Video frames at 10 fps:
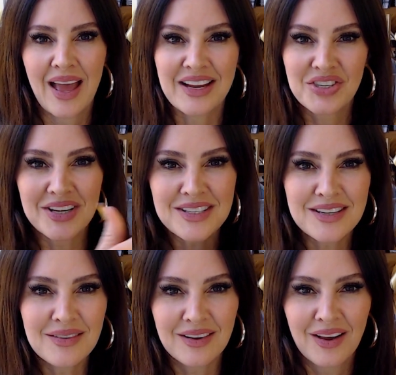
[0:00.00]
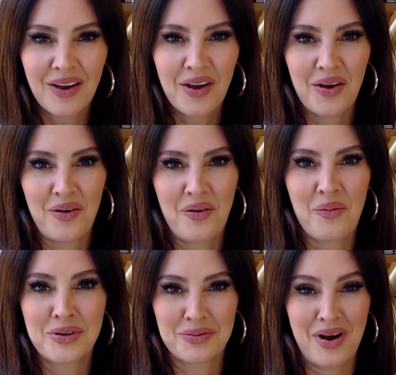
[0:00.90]
And Justin
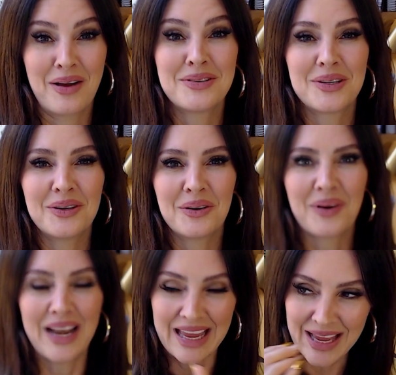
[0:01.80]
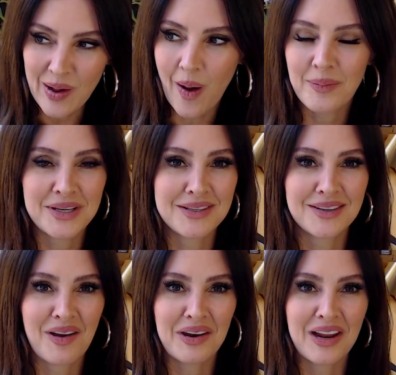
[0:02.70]
was around too, and he
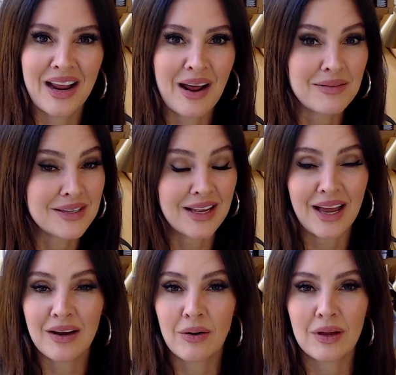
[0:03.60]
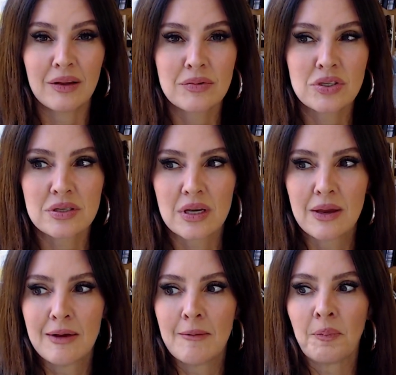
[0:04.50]
commented on it. And I was like, I know, it
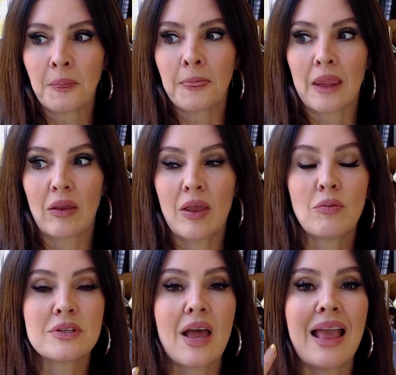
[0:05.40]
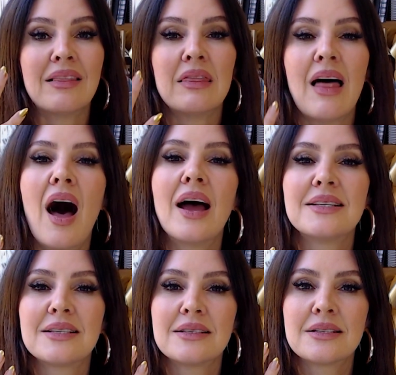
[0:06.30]
was a
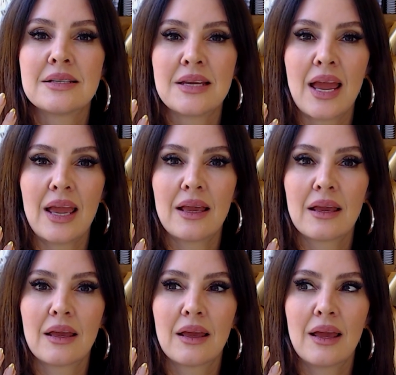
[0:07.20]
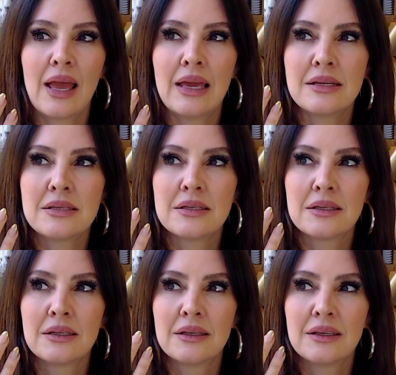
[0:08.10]
lot to take. And
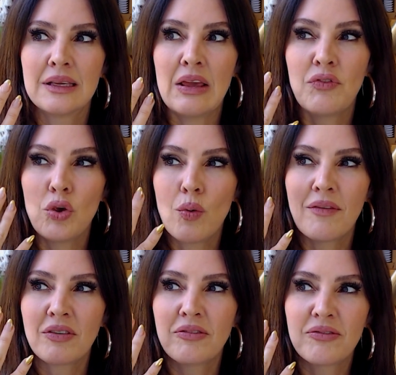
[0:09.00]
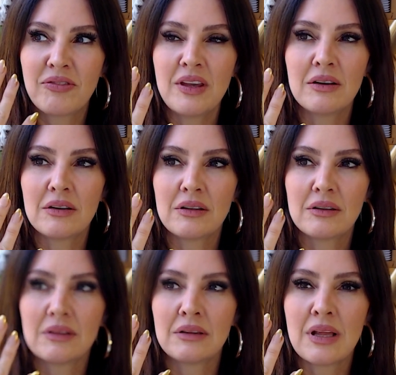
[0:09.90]
if you ever feel
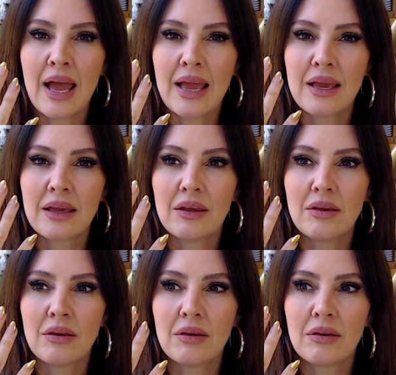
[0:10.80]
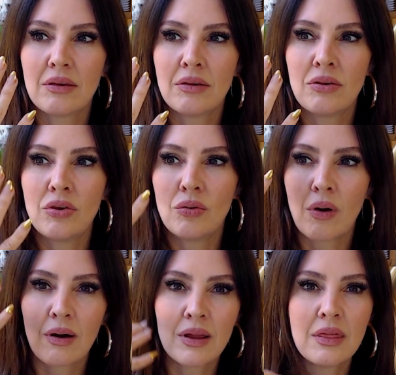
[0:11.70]
like you
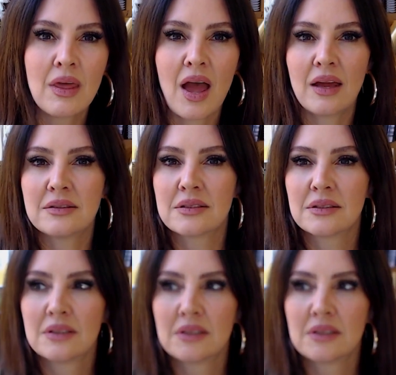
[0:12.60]
are in that